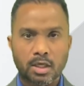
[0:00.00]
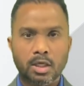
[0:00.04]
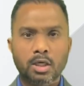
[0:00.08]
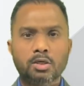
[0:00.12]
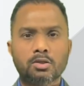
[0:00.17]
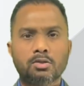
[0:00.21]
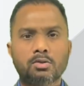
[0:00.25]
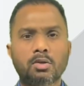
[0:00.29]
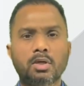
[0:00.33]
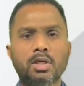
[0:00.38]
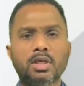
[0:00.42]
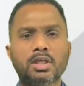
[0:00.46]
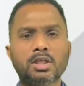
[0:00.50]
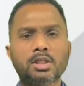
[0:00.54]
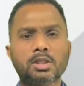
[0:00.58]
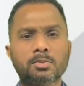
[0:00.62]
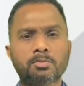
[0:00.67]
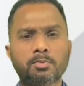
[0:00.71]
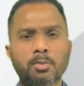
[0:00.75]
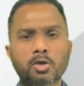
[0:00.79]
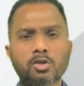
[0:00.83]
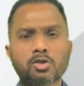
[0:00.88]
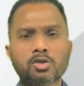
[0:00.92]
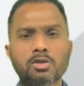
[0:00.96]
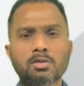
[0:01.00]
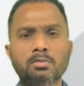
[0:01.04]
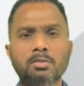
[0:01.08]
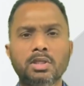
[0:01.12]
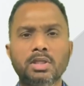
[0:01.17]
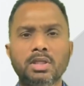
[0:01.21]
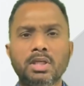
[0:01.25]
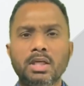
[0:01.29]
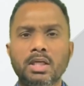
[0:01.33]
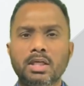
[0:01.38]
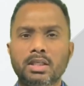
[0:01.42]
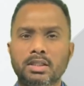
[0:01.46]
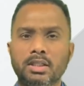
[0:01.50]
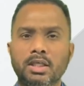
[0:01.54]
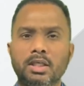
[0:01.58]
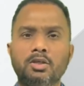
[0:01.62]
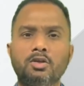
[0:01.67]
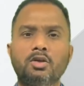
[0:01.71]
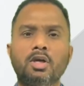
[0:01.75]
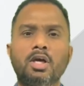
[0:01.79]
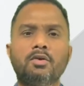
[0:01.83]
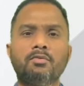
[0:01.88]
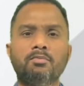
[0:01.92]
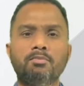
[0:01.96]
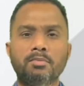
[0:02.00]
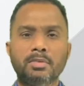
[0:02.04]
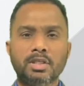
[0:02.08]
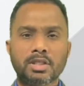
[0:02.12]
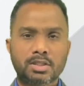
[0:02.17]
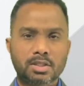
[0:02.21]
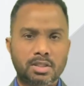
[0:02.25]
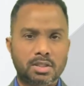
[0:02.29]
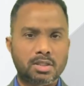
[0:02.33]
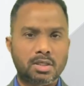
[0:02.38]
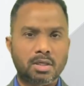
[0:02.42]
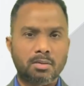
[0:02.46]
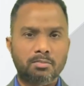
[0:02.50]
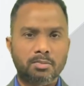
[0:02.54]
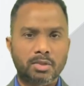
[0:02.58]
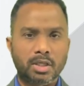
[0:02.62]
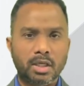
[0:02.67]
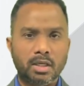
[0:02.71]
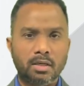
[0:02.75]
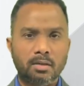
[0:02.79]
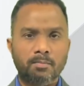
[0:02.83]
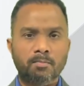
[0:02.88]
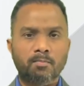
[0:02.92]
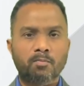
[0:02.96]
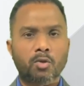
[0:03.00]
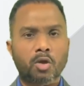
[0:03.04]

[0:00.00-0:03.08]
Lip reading: So it is possible that you have missed something,